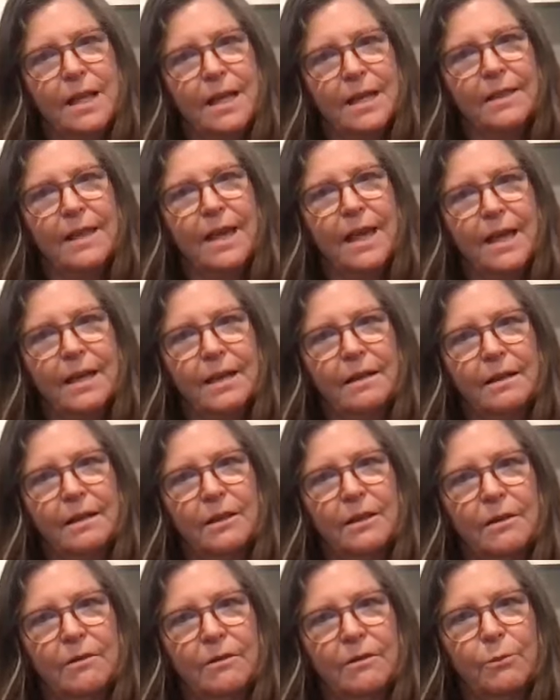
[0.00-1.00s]
like that,
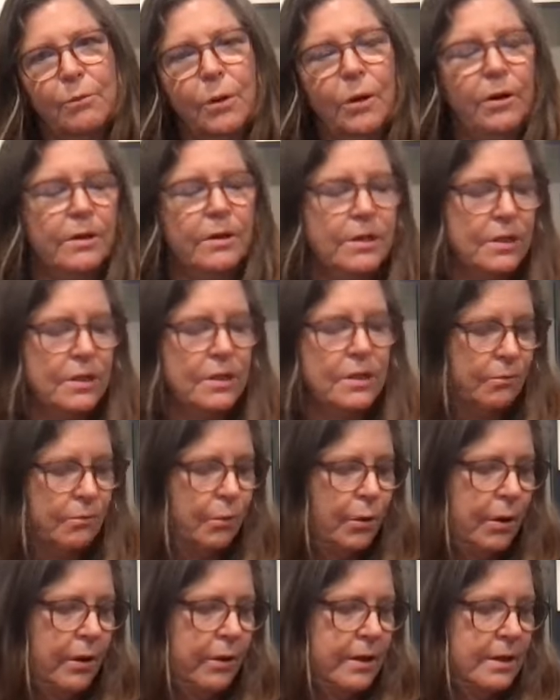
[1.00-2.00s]
that
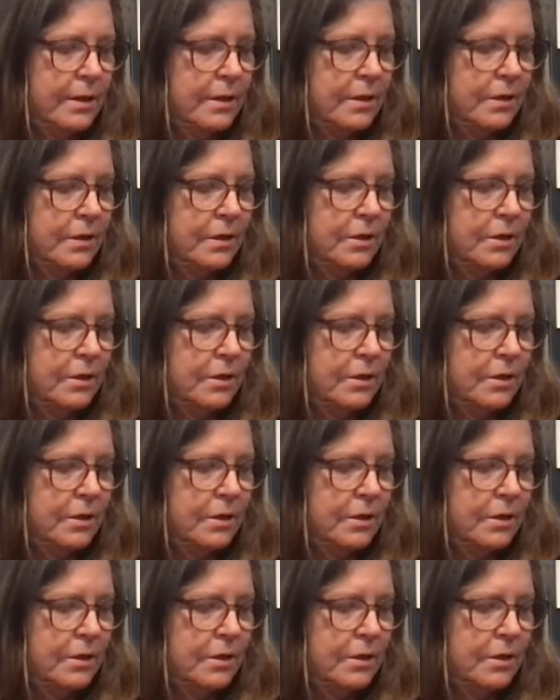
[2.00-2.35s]
where it's